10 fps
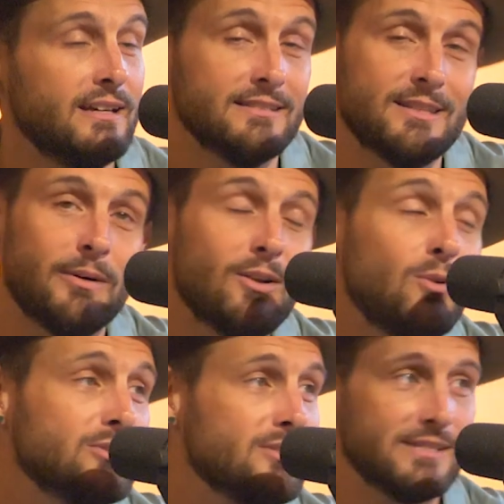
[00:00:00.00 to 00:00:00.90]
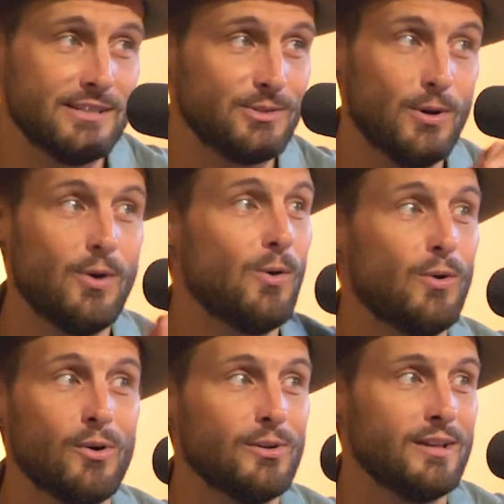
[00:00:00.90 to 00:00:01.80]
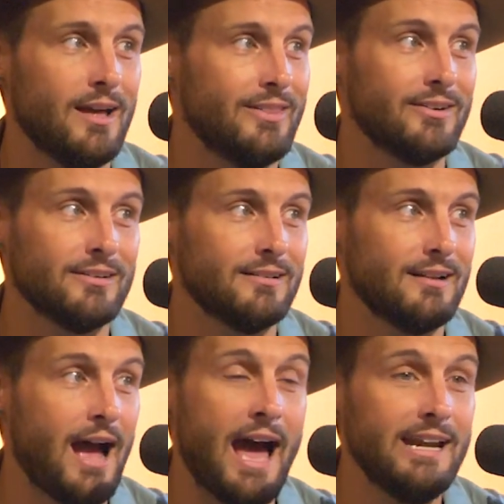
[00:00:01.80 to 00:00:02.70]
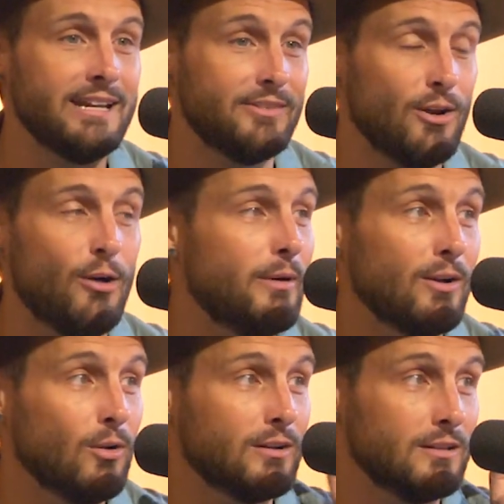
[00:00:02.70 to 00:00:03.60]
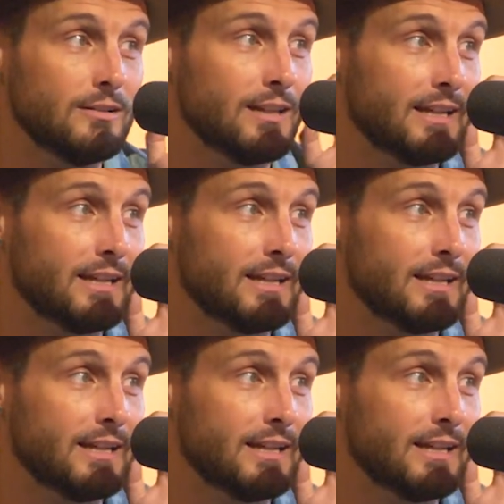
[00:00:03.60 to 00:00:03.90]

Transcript: does. The butthole turns into a whole other... I didn't even know a butthole could look